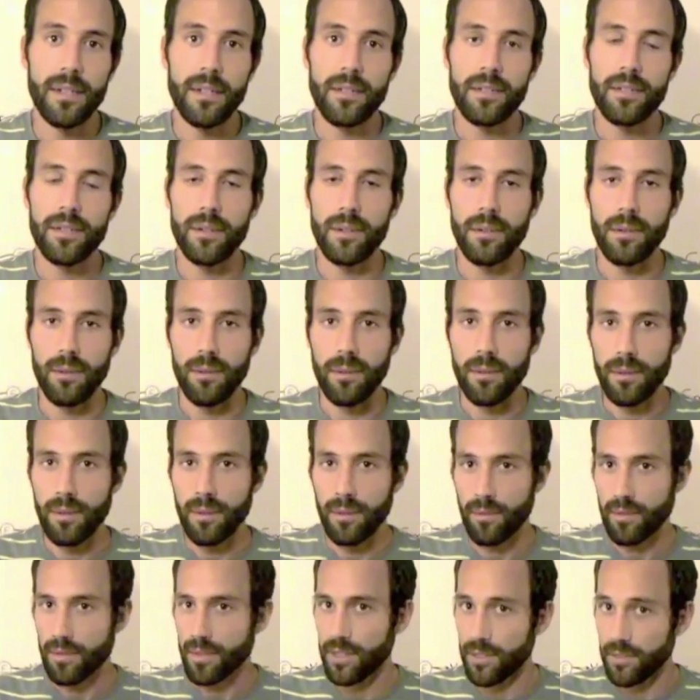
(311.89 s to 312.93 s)
So
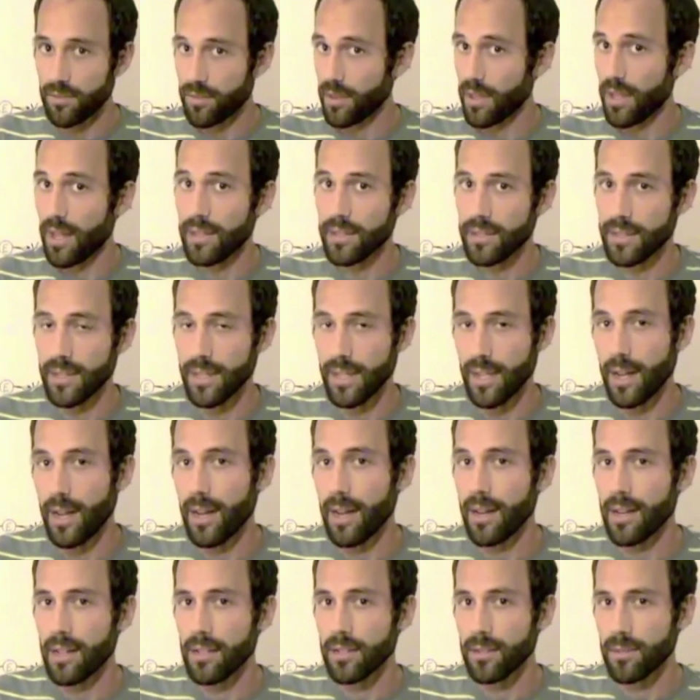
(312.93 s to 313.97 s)
since velocity
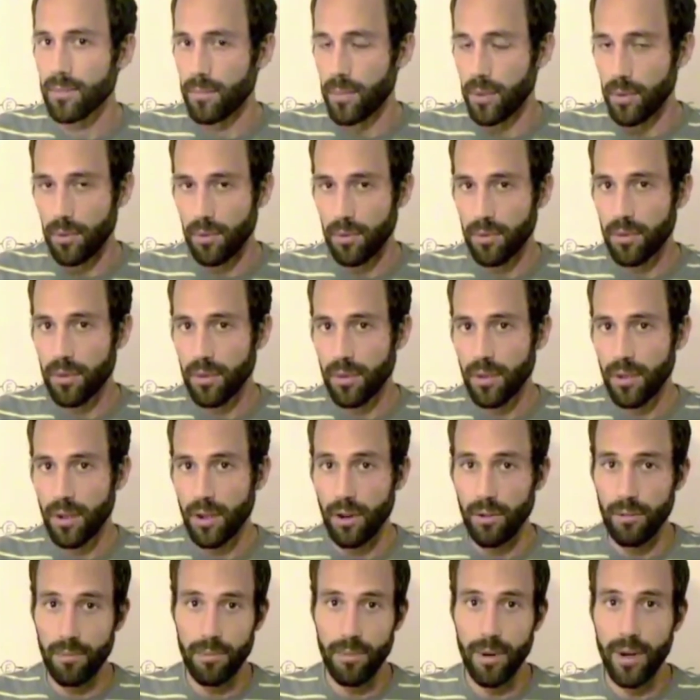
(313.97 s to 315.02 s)
has both
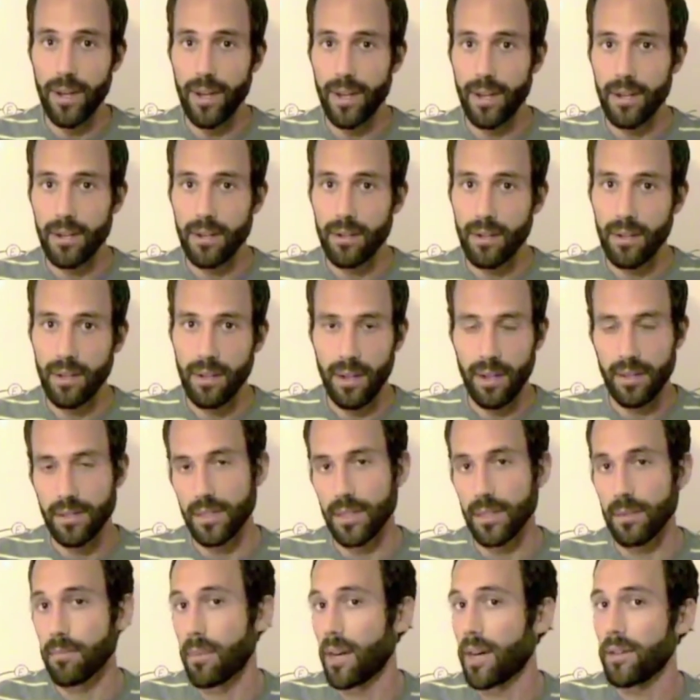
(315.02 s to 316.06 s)
a rate, as
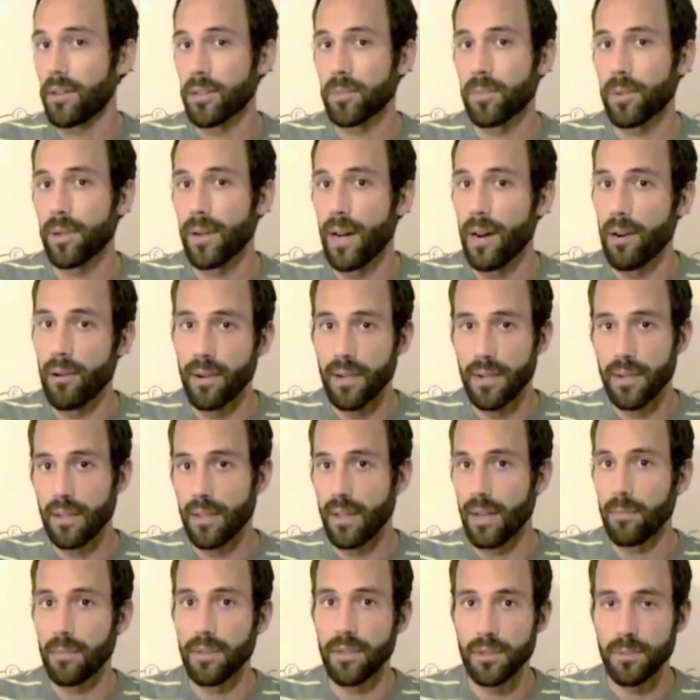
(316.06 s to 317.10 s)
in miles per hour,
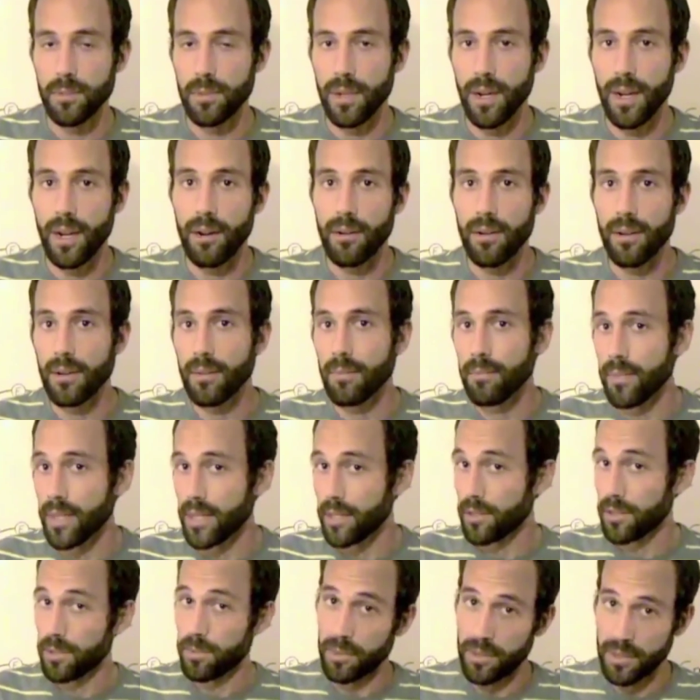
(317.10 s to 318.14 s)
kilometers per hour,
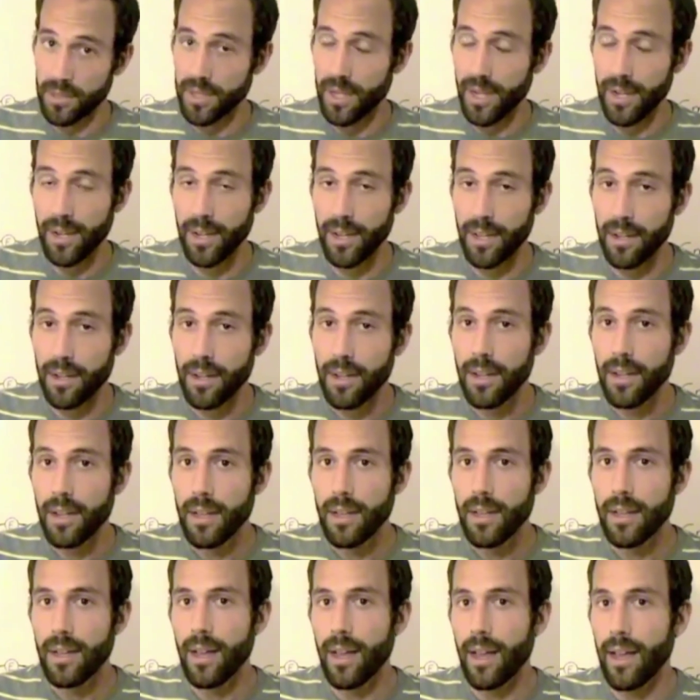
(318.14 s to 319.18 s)
meters per second,
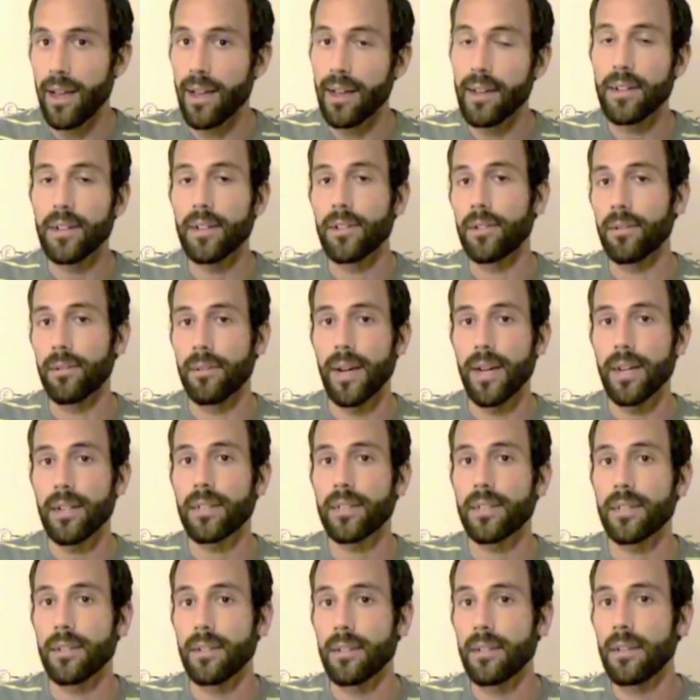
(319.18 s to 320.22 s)
and a
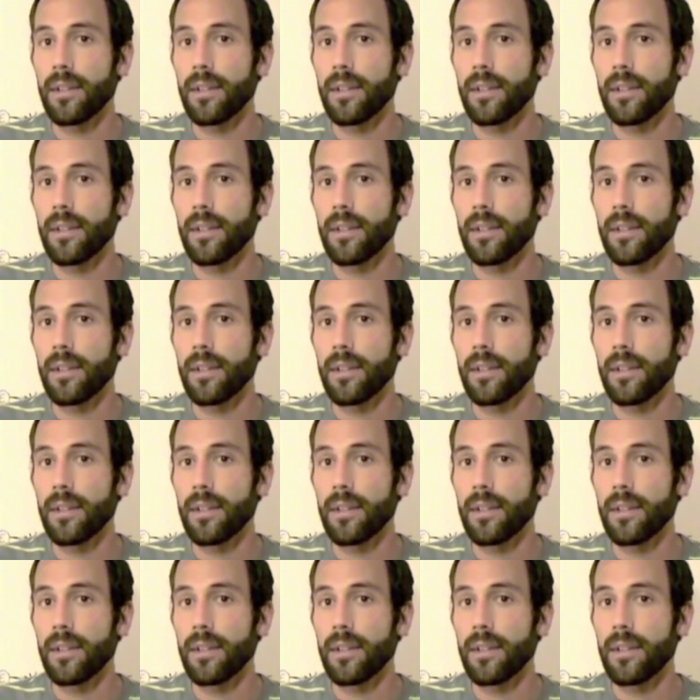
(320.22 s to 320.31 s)
direction,